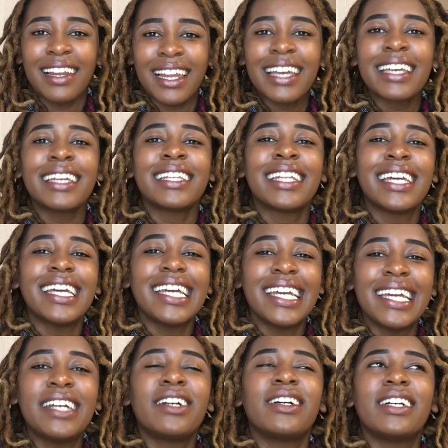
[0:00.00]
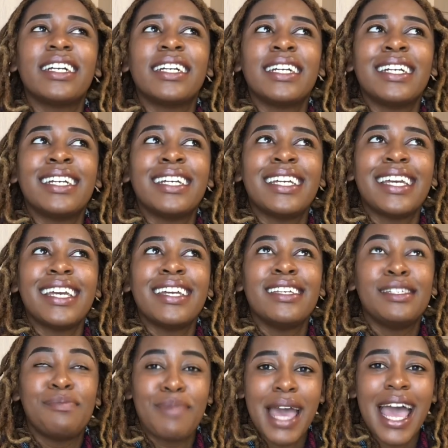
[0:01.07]
Like, the air
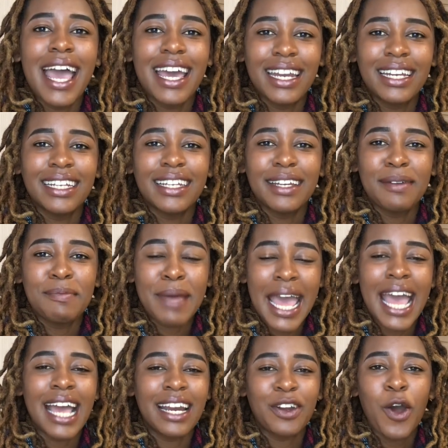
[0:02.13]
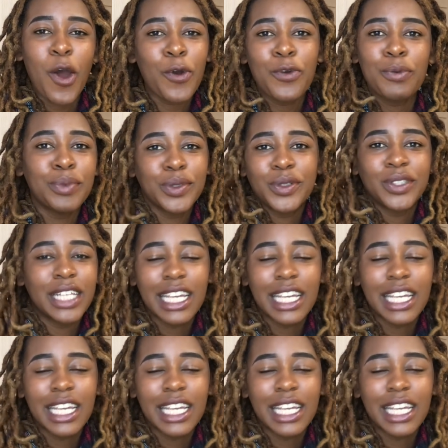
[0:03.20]
is bad, horrible.